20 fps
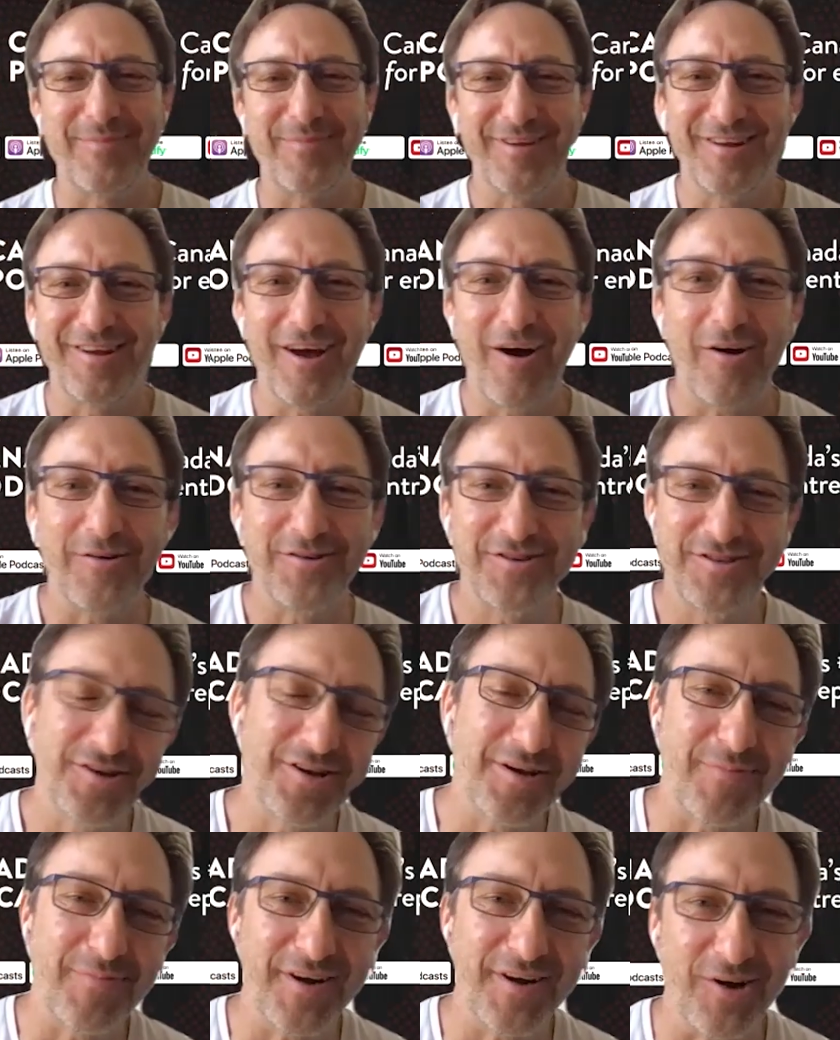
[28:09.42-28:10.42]
You can you, oh
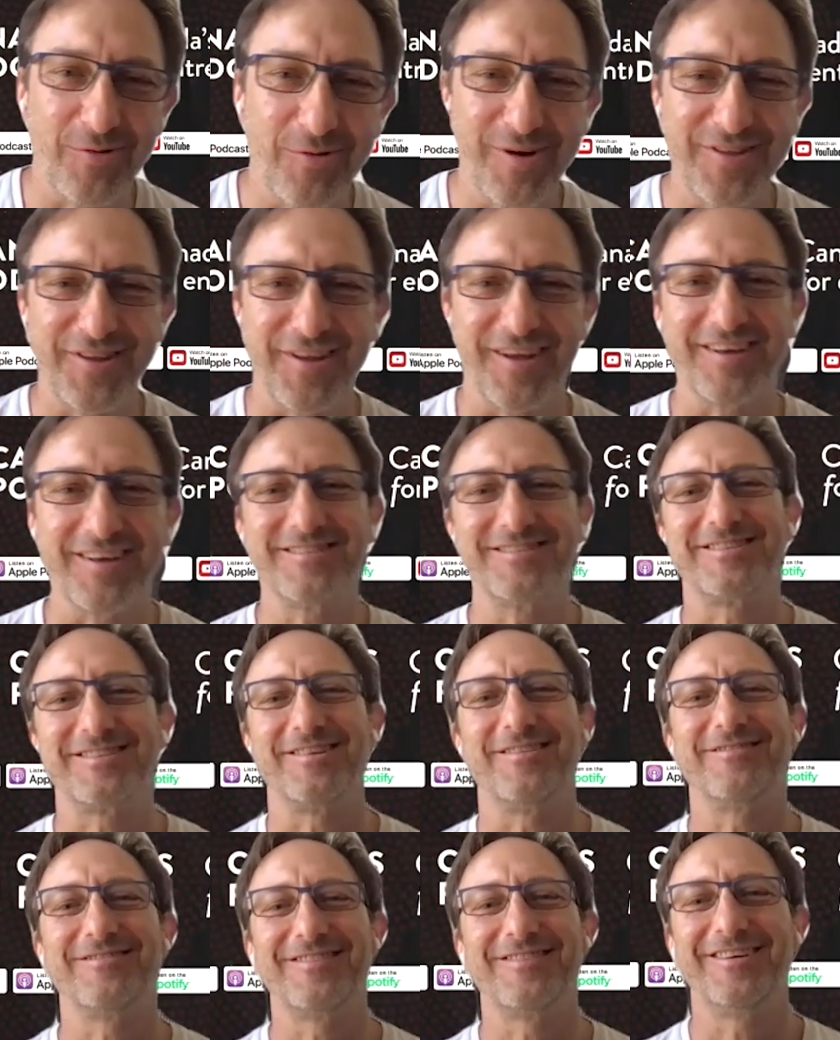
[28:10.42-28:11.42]
you can bring her with you.
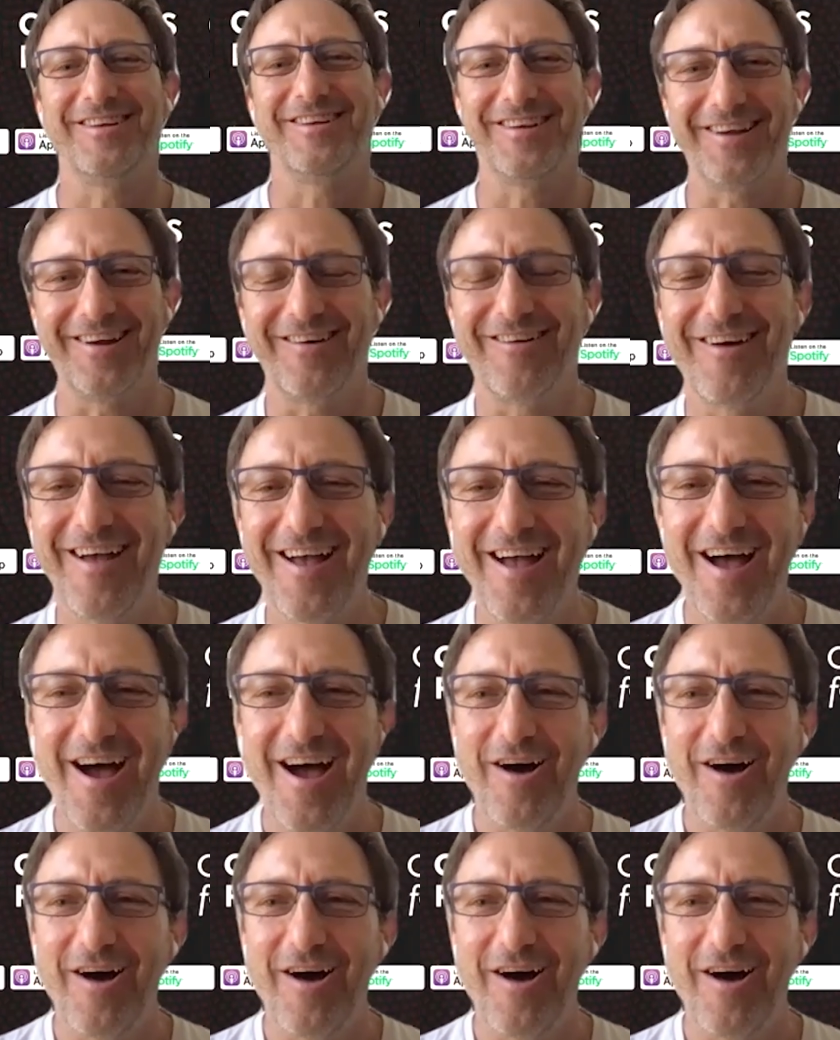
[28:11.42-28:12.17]
So there you go.